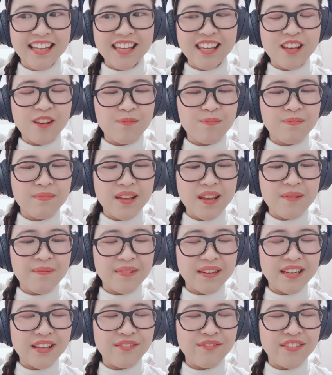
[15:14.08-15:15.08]
keep me
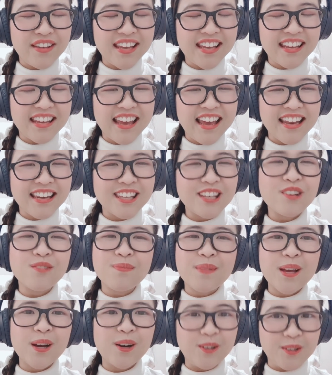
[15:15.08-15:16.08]
believing, and give
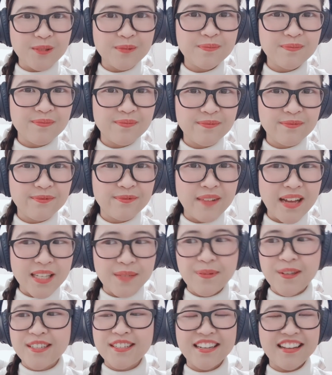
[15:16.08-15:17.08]
me hope,
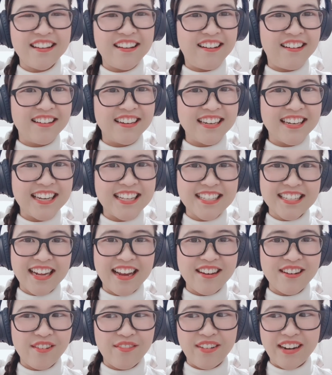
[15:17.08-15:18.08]
especially on this
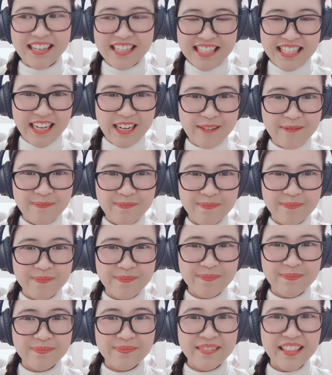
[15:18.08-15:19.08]
kind of hard time.
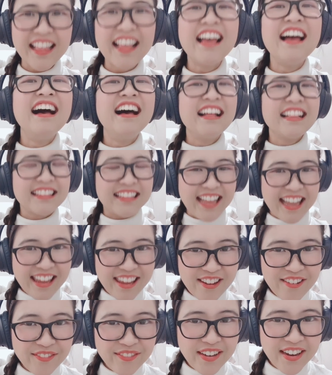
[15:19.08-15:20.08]

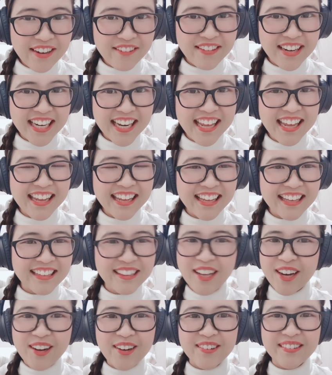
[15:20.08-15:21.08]
Thank you for reading.
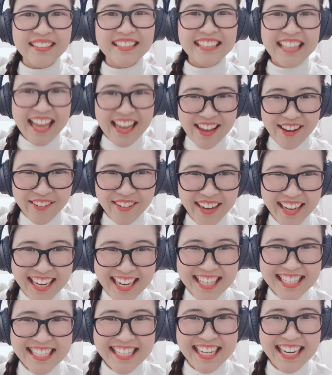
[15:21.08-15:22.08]
No, thank you for
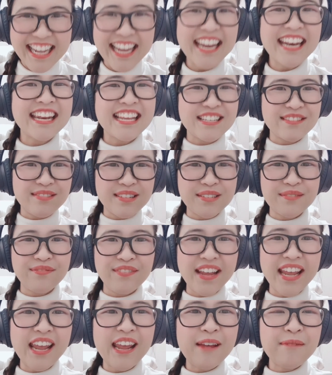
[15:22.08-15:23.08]
listening. This was
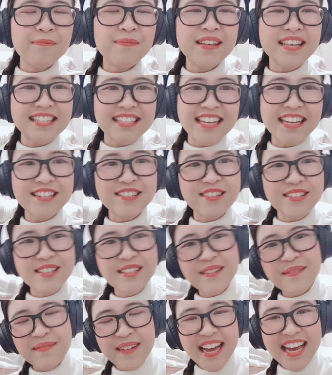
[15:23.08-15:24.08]
V. Please stay tuned
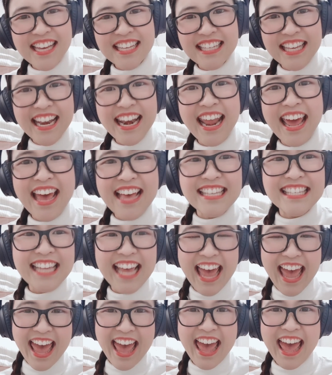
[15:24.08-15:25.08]
to my SNS
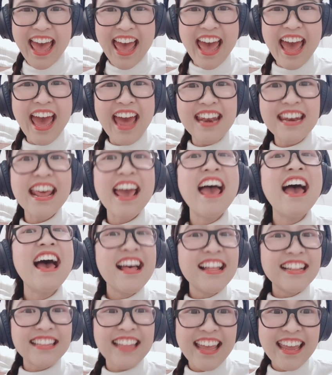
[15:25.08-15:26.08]
and
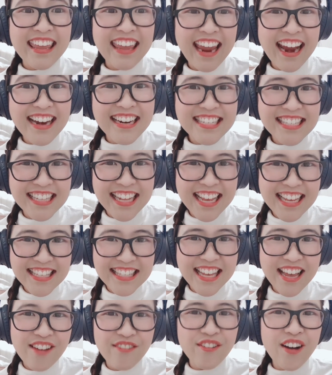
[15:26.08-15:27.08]
take care, stay
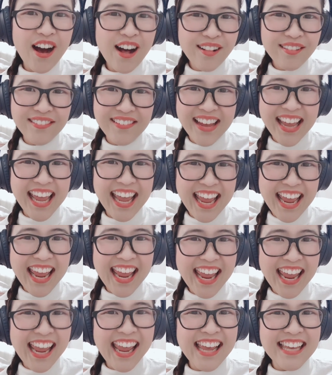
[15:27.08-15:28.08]
safe
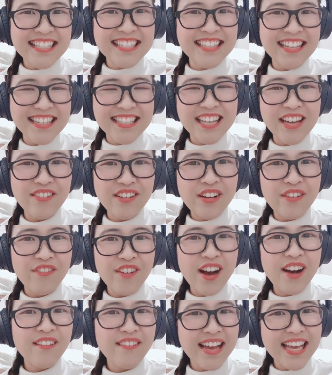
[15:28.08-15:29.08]
always. Lots of love
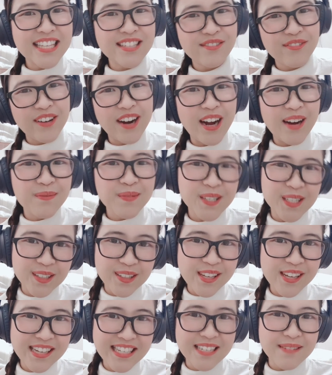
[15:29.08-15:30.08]
always from
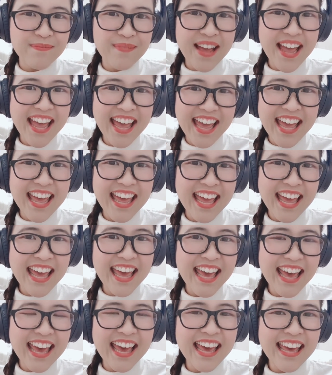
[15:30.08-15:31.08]
Tokyo,
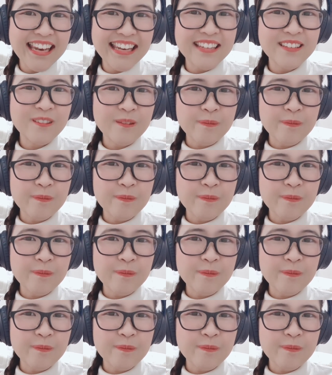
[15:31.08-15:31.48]
Japan.